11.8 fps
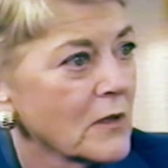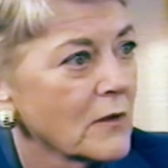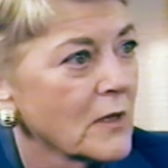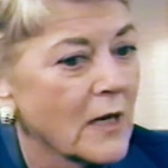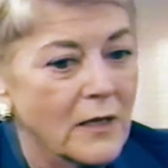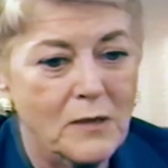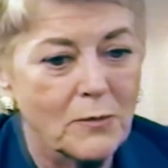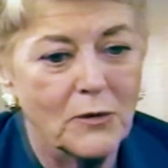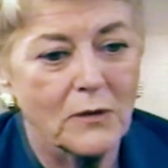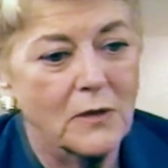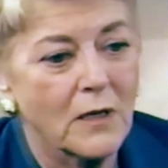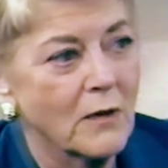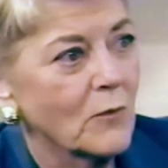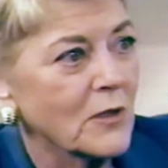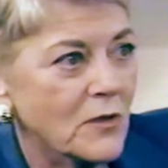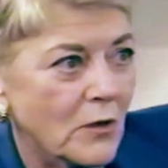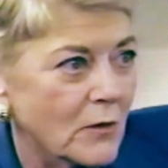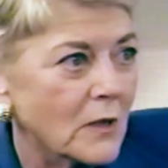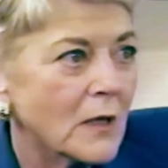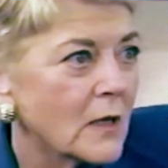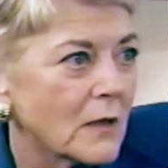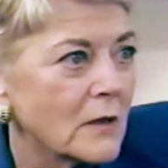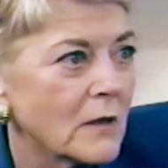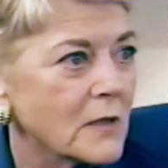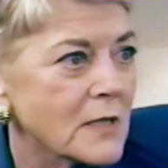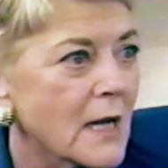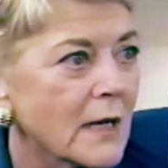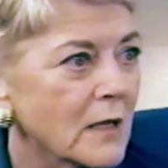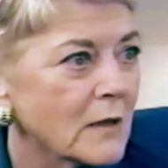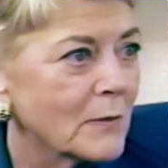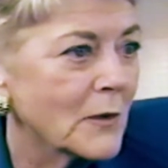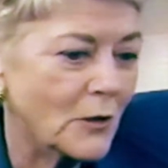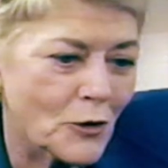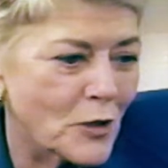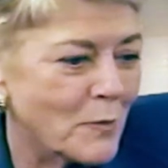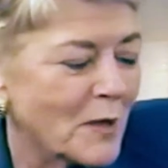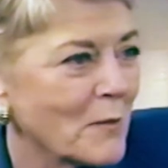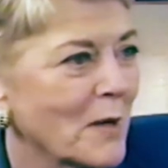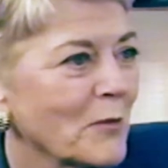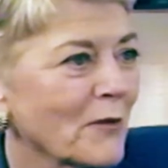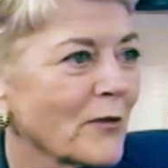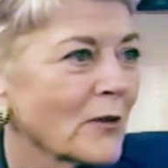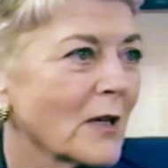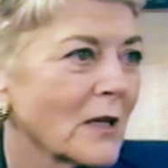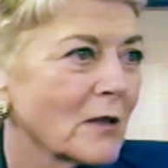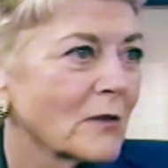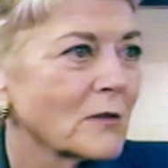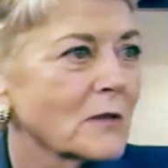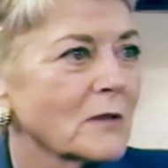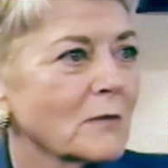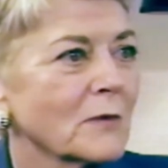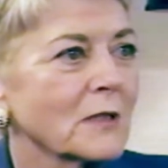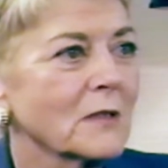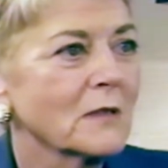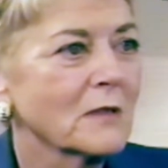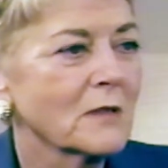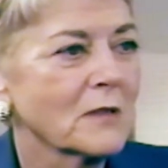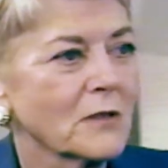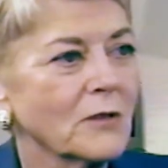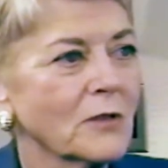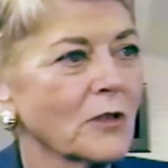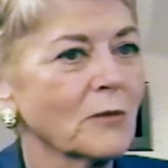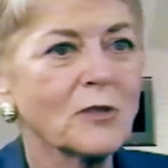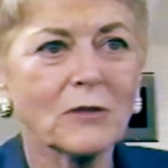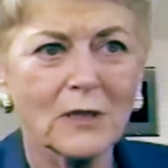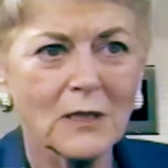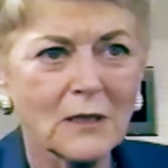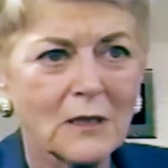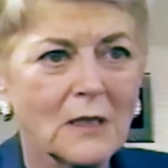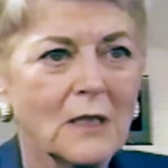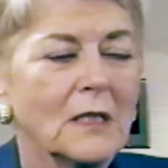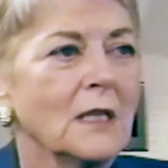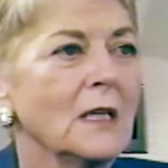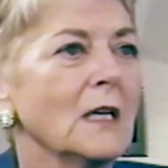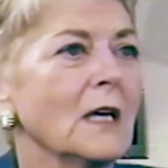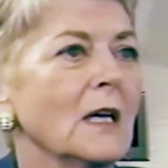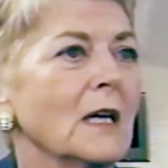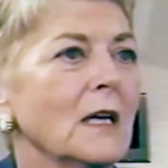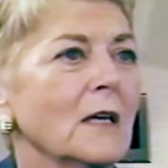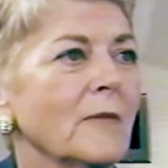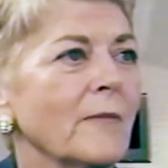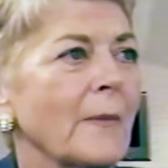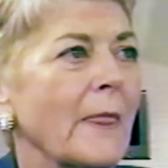know, an expert on what's going on in the Senate, because she's been a member for God knows what, two terms already. Mm-hmm. um,